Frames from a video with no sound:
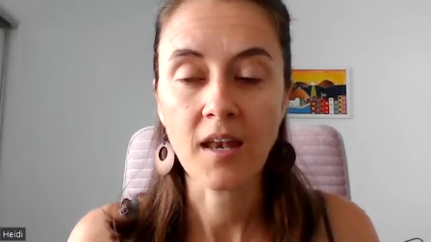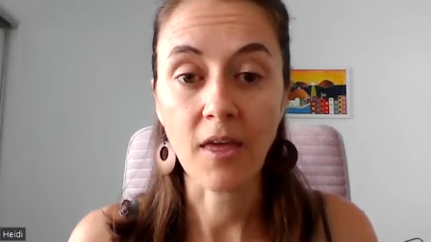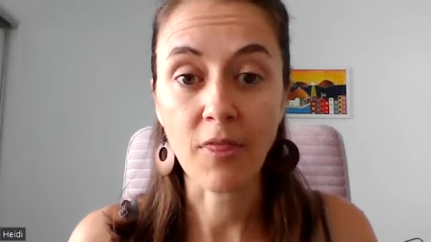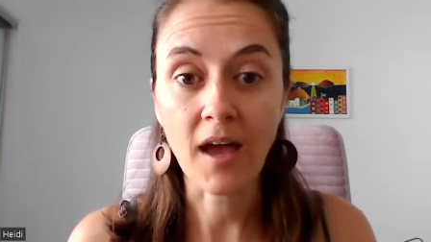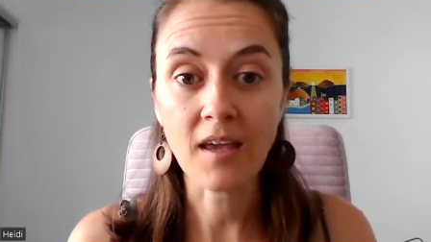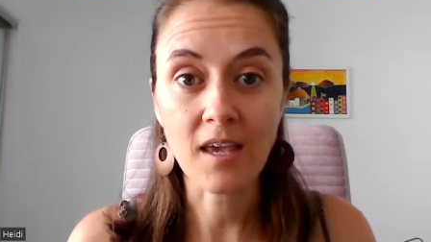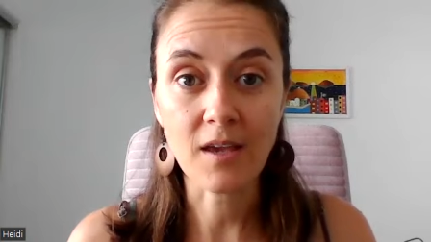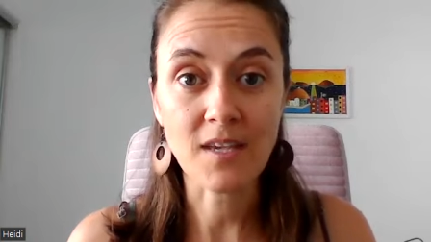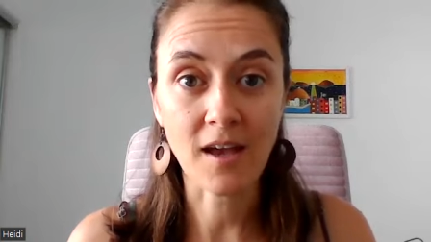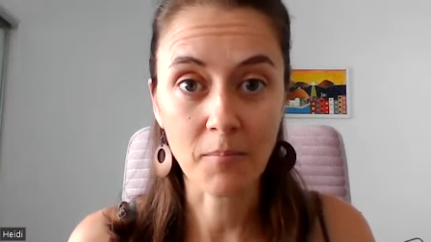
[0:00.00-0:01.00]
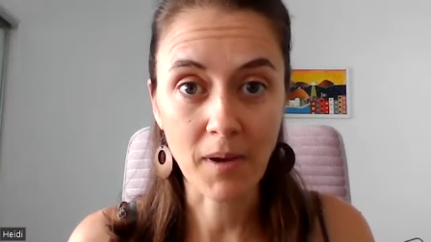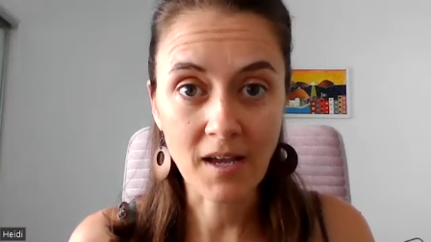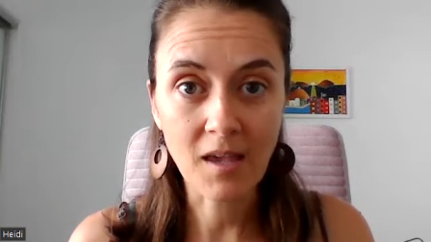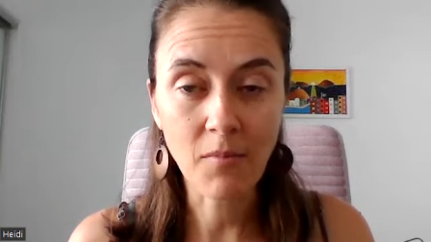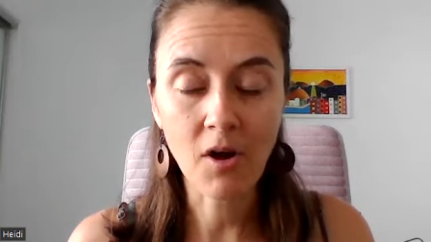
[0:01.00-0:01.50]
Now, that gives our
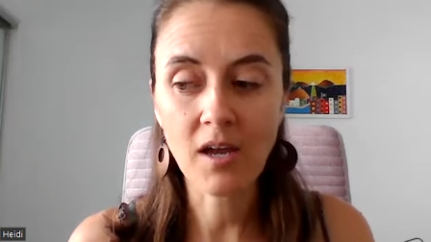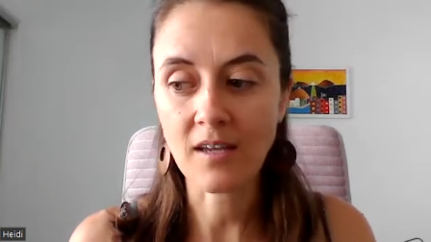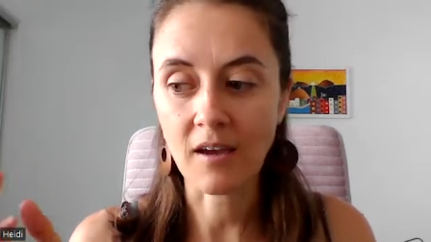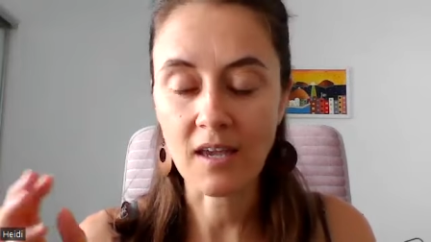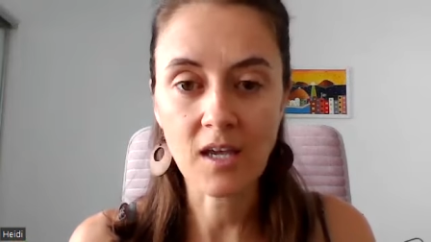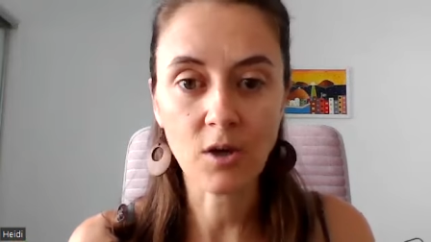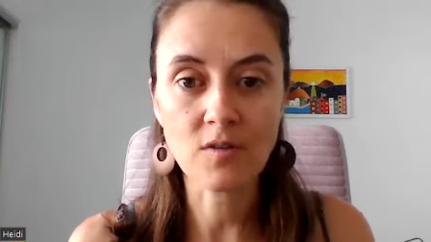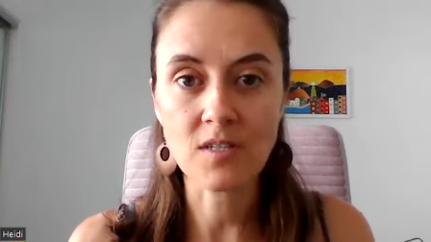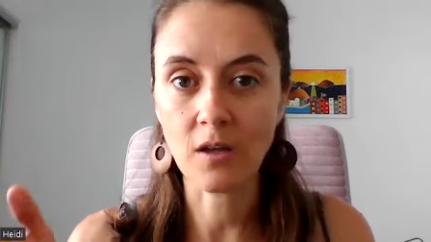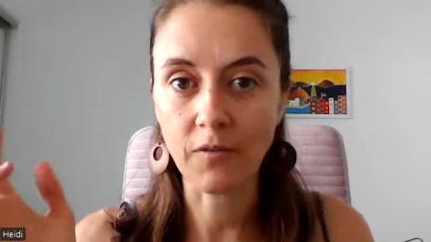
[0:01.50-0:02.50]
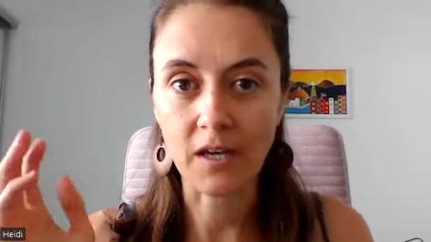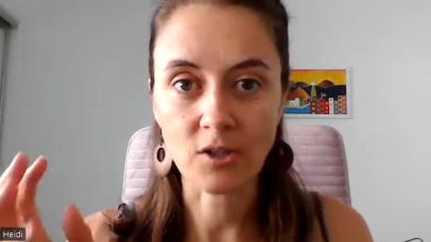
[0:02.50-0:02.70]
monkey mind, our ego self,